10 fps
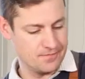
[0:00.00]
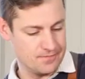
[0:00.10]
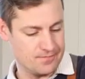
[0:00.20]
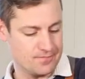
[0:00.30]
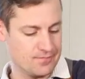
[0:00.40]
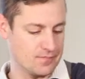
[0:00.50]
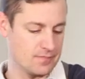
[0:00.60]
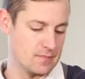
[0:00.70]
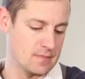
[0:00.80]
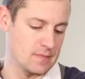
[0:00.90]

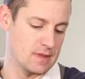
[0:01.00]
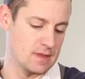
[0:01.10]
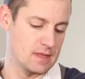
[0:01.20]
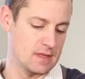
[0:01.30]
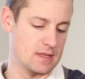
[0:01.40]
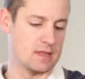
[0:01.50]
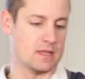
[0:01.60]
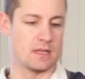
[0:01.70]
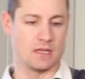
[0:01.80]
[no speech]